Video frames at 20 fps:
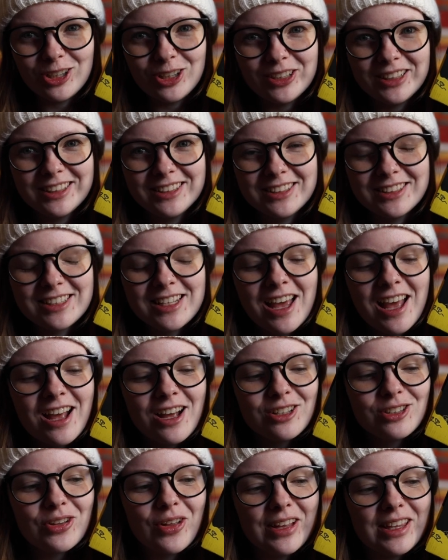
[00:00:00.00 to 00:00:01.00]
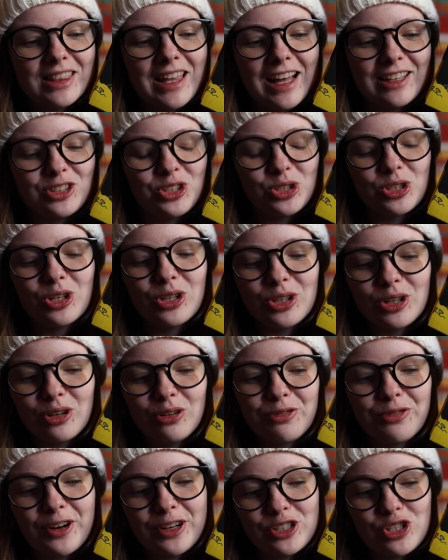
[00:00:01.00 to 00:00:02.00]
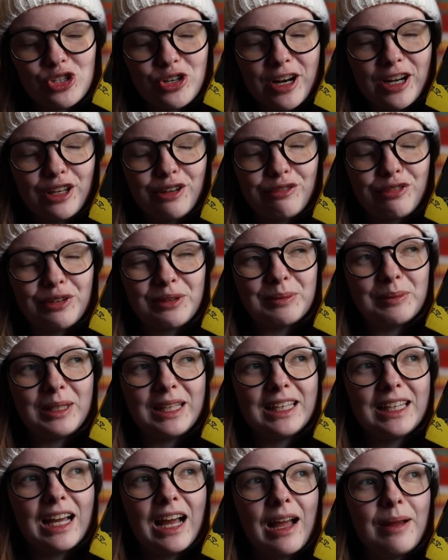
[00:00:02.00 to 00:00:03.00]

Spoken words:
couldn't. So, like, that's just a little frustrating for me.